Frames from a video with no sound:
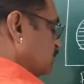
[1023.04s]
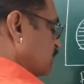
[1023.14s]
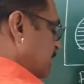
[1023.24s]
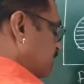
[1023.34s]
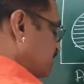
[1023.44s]

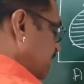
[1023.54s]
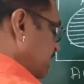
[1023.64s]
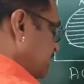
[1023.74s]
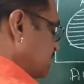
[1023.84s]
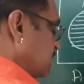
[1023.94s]
So I am
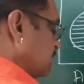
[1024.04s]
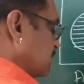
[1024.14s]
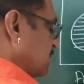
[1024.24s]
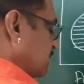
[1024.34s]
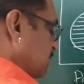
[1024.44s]

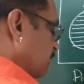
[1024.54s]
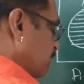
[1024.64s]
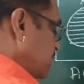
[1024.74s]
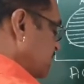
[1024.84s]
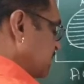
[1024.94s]
shading
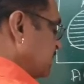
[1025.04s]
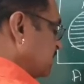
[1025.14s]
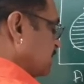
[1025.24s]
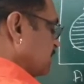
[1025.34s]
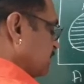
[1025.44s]

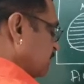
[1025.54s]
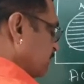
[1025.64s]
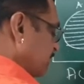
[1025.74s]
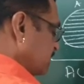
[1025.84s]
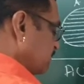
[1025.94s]

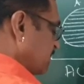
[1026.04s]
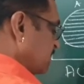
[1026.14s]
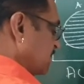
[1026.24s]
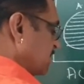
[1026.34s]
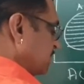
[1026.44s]
B with
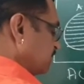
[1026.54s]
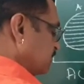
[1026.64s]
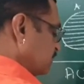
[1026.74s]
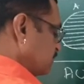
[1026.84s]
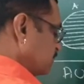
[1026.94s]
vertical
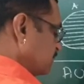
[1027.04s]
lines.